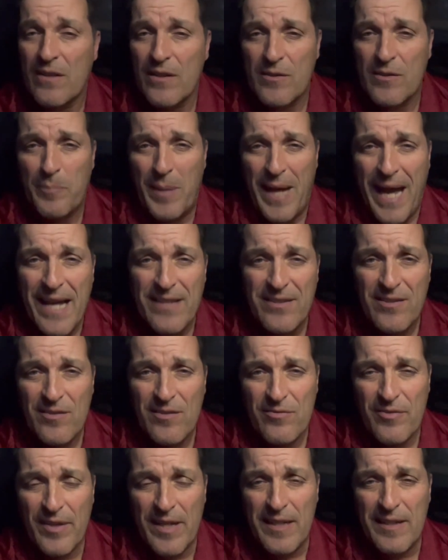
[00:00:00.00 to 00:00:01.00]

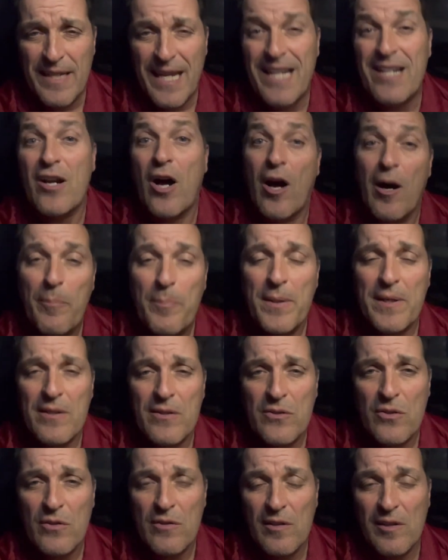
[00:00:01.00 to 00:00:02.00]
passive vent and up
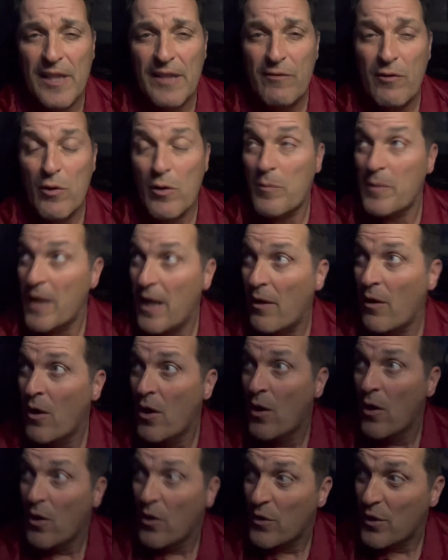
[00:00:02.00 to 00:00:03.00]
into the living room. Now,
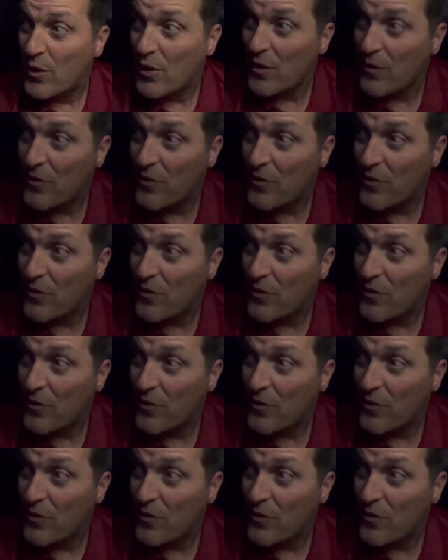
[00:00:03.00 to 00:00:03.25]
the good